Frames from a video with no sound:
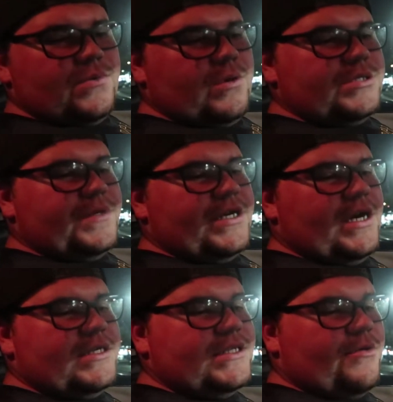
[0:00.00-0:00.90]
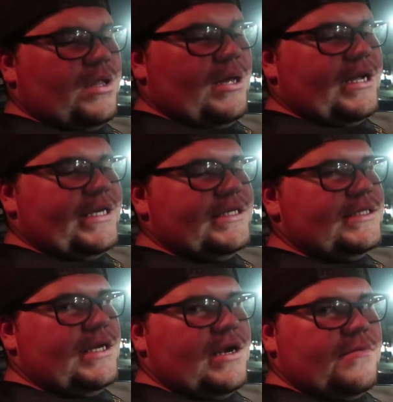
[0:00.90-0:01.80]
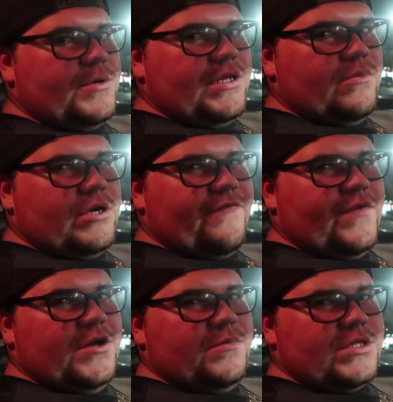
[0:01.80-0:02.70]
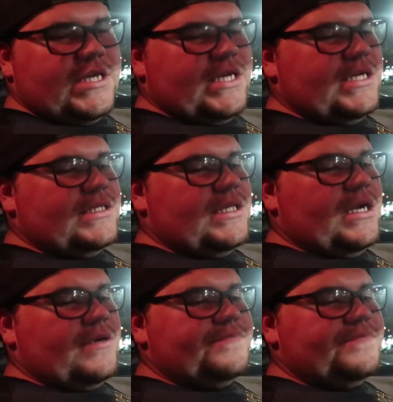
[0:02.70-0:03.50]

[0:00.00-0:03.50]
was because there were a lot of kids there and we didn't want to film with the kids there.